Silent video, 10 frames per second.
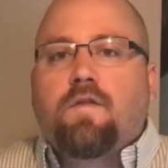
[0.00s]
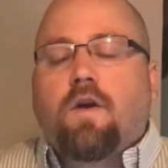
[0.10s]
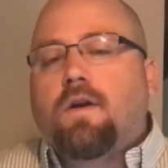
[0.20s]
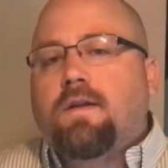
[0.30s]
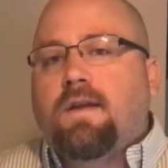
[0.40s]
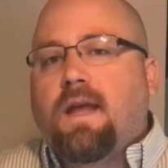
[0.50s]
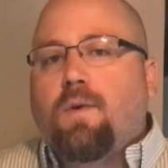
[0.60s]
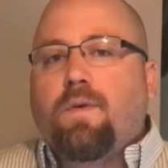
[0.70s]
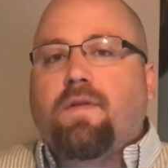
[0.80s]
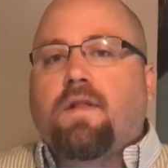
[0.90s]
Started the day
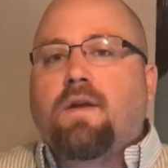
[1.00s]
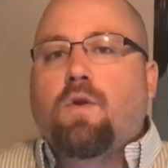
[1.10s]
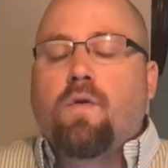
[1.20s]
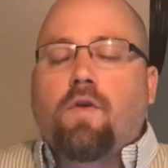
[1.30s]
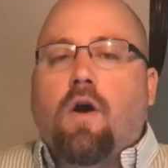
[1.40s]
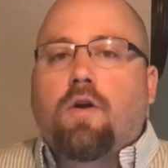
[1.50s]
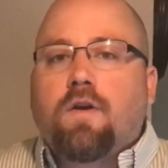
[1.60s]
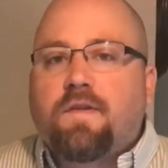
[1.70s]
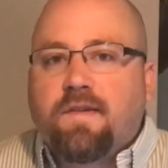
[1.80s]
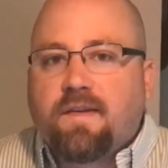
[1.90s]
with a little over
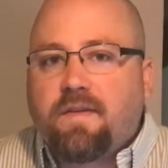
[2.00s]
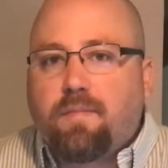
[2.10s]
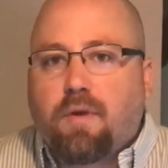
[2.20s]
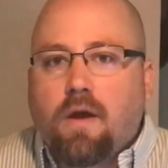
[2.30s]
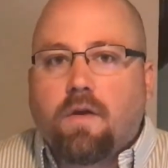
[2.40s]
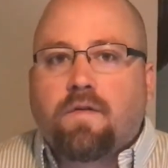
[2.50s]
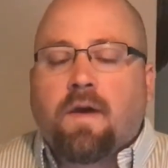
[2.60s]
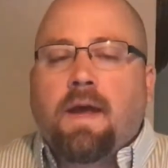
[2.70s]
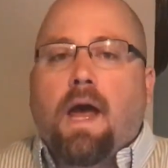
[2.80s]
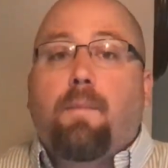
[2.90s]
160 players,
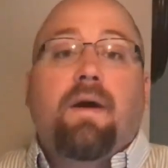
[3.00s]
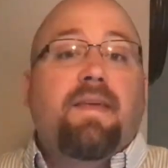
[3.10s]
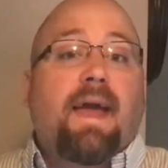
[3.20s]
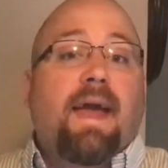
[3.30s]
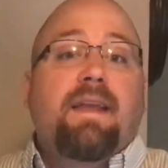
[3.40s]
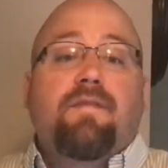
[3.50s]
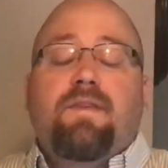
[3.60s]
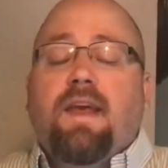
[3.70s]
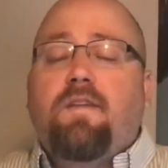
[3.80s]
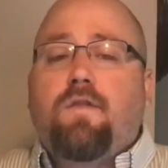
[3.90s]
and by the end of
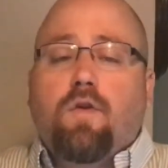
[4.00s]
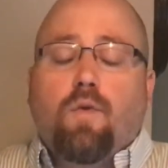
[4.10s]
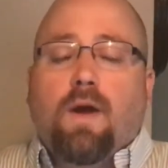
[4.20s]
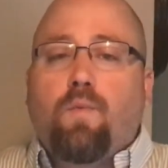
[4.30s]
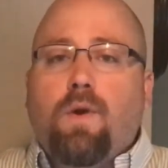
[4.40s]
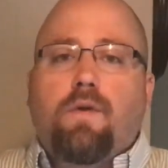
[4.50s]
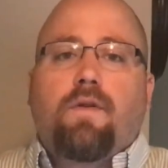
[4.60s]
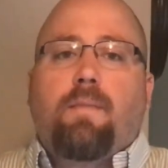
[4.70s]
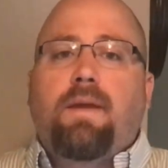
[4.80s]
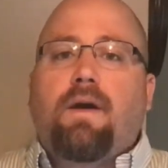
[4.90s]
day two had whittled
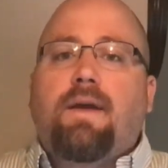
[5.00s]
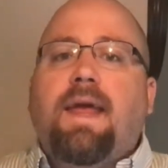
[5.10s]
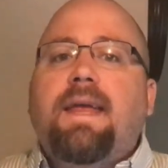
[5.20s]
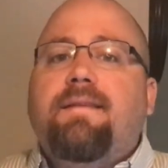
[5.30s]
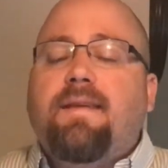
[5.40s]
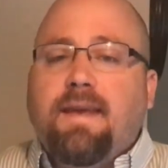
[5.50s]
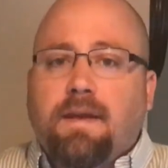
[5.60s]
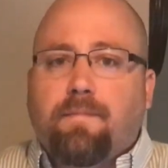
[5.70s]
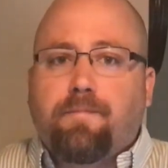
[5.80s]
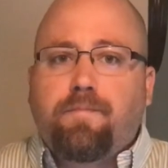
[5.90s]
them down to
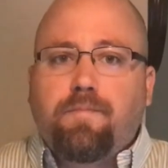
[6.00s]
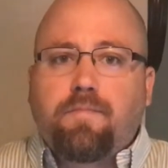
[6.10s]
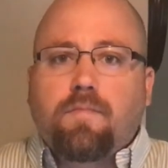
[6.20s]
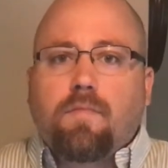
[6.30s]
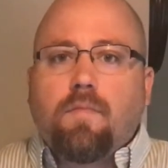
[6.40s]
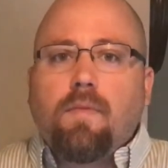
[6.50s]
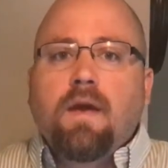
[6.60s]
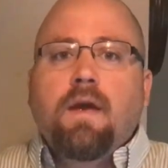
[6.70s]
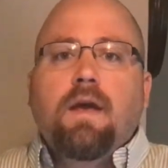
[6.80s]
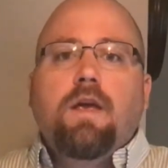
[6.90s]
18.
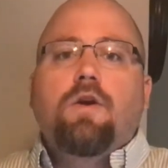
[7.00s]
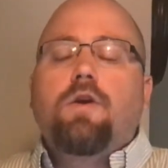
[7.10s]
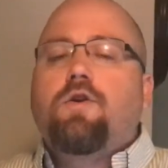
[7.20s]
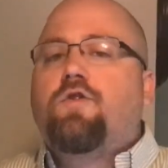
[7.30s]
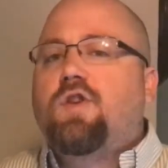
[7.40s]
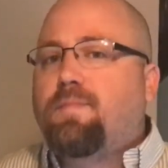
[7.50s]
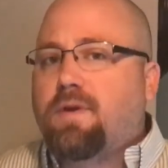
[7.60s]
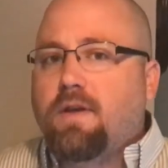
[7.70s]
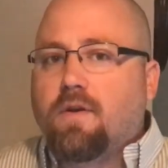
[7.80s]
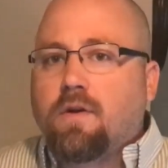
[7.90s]
Here are your chip
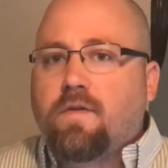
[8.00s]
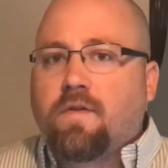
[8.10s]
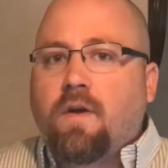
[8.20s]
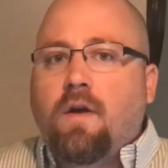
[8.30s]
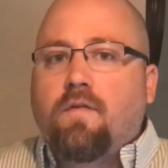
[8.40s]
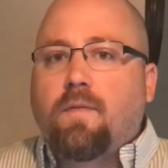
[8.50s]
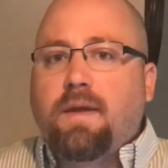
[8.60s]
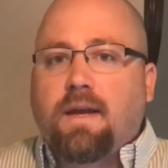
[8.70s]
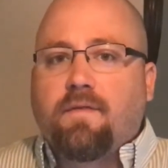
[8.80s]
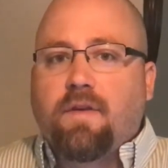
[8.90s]
leaders from
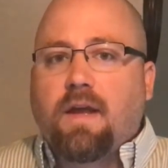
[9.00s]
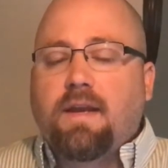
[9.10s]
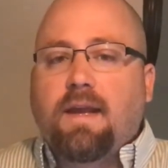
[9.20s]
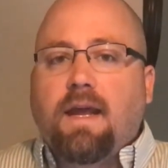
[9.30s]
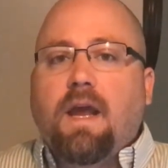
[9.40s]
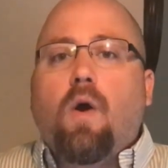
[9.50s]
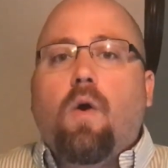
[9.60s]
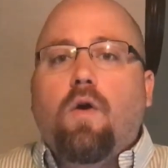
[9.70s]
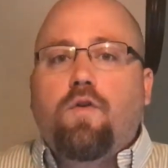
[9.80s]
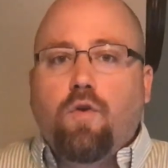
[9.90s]
the end of day
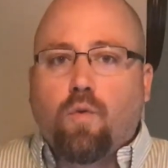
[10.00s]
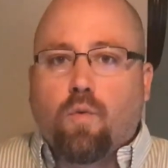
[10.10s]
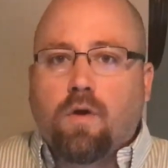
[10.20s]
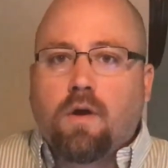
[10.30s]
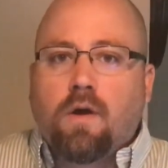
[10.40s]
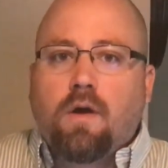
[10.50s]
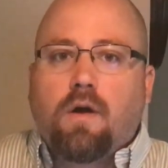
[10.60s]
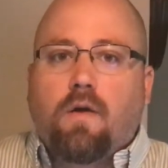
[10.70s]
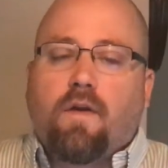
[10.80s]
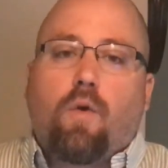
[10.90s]
two
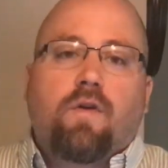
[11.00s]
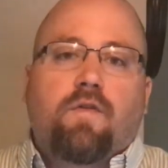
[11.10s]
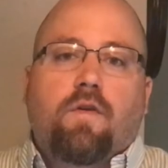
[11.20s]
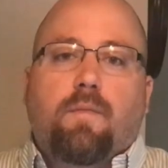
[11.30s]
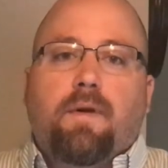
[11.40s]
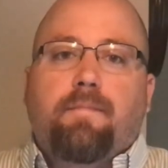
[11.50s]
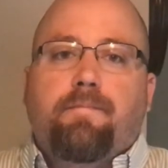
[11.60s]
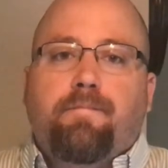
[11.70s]
of the horse tournament.